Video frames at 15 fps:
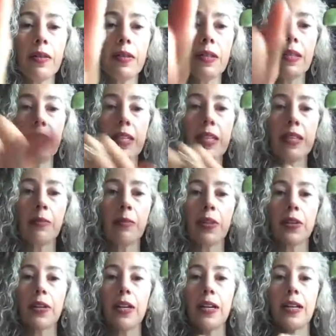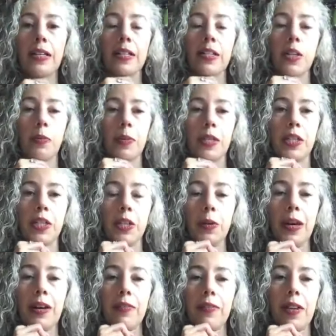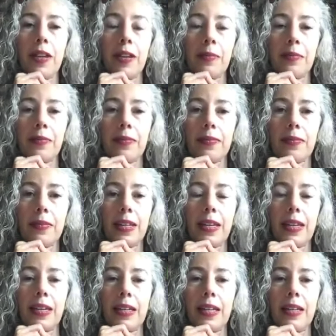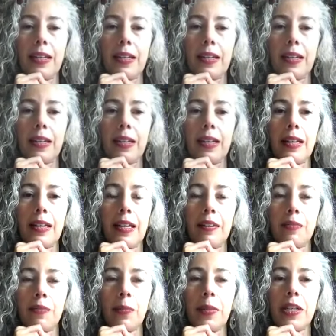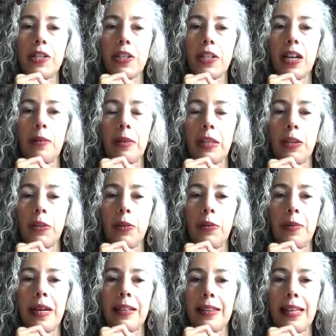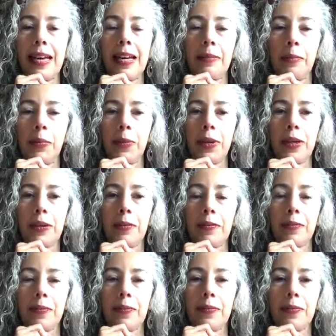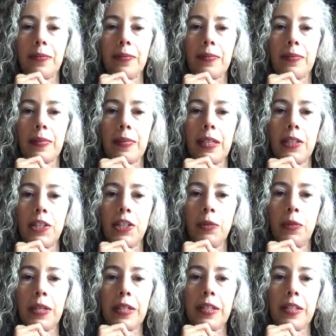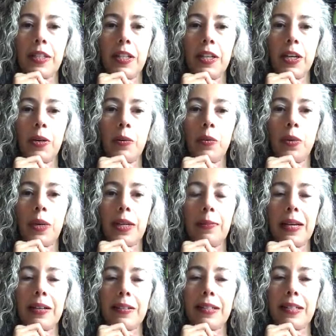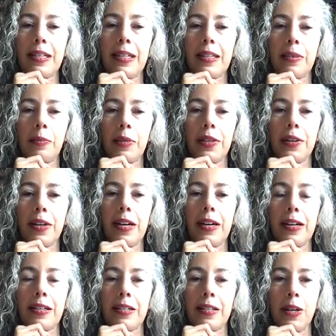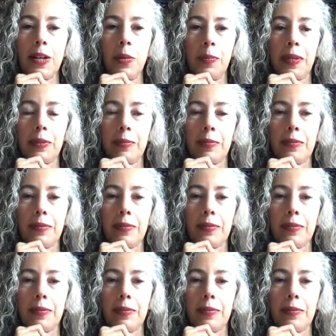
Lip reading: seeing them with our eyes open? Do you have any information coming through about that, Maura? She wants to know, what about seeing them with our eyes open?